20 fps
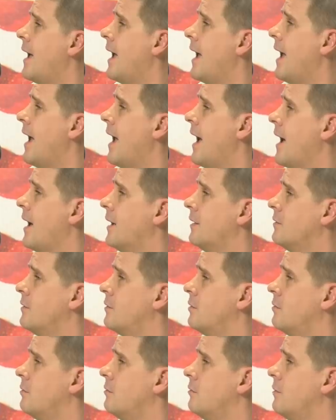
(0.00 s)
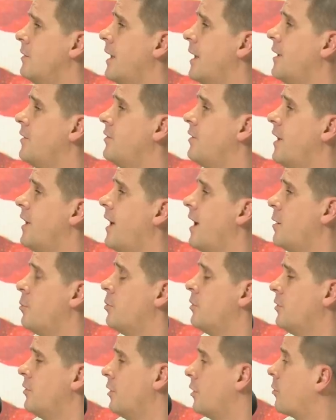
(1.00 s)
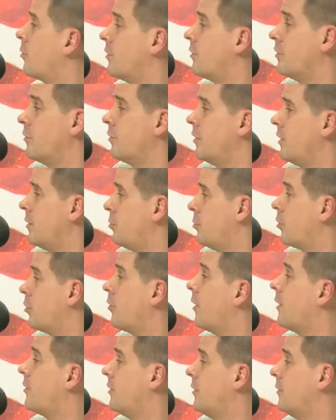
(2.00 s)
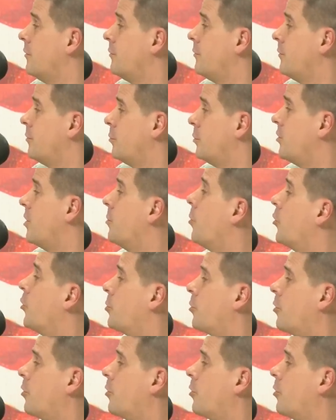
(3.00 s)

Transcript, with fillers: And the ACA was an aggressively progressive, was the most